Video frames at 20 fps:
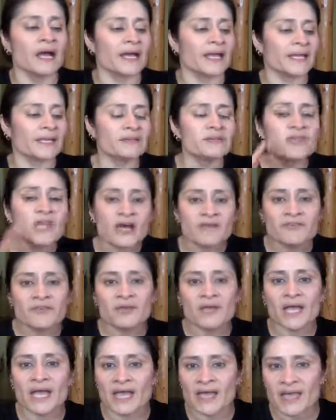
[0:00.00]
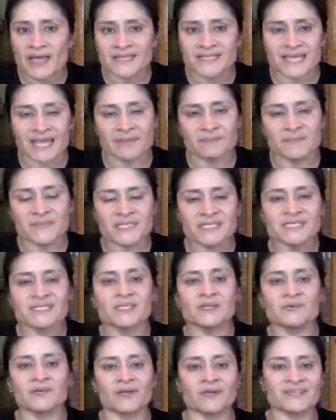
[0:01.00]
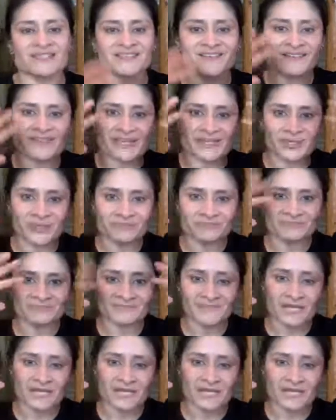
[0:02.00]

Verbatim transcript: I love you guys. I miss you, and I'll see you later.